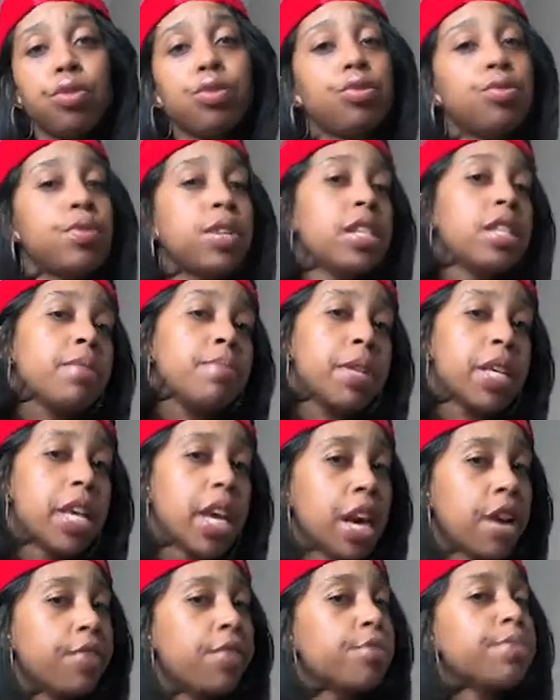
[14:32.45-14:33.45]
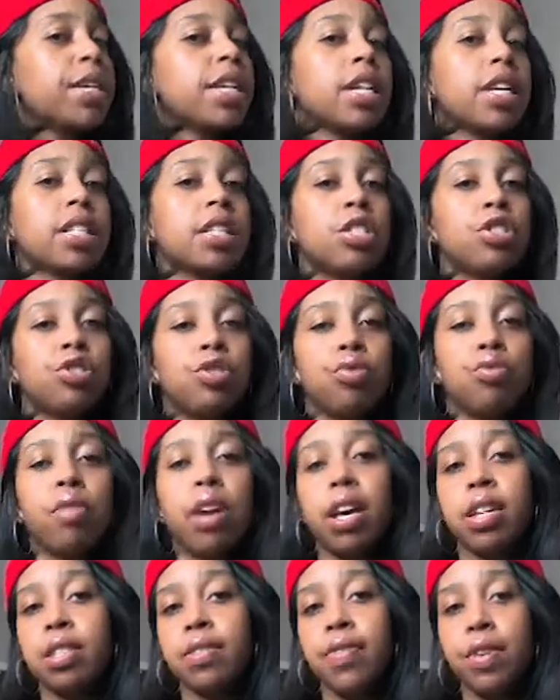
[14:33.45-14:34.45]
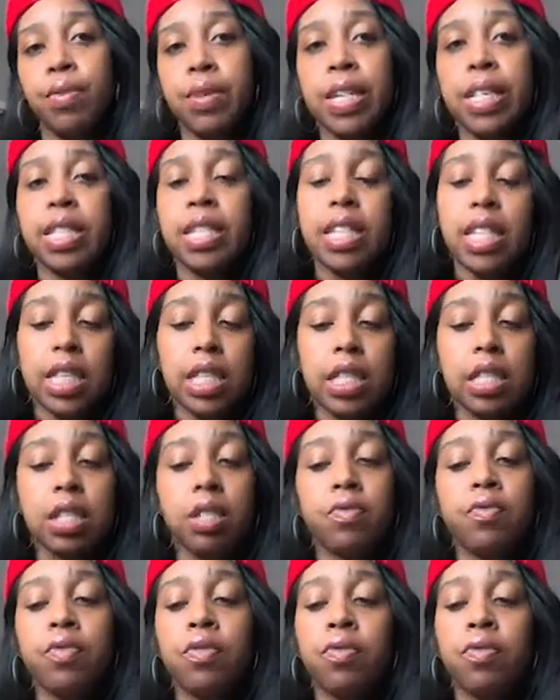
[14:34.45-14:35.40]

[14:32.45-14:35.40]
need to be careful because this dude has a very intensive